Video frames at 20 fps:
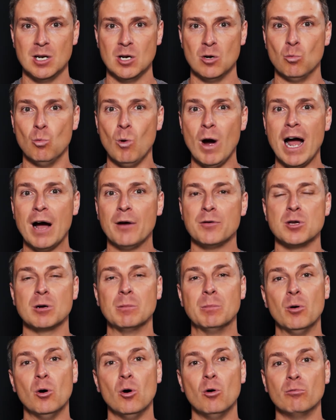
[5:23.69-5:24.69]
wow, your
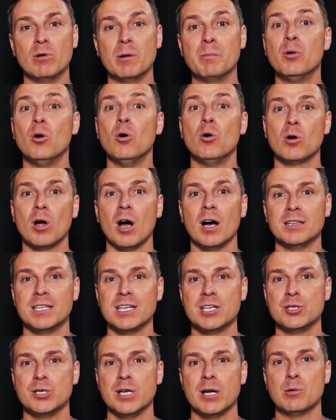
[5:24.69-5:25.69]
report card
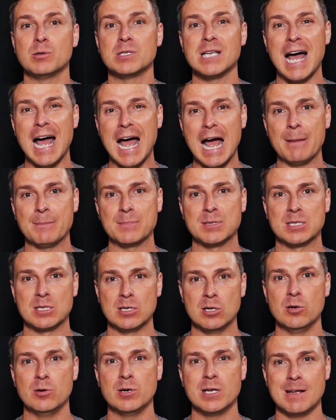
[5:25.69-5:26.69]
this year was
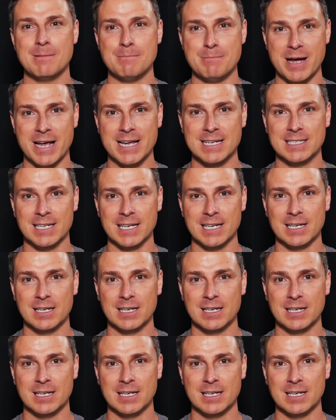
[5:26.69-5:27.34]
absolutely amazing.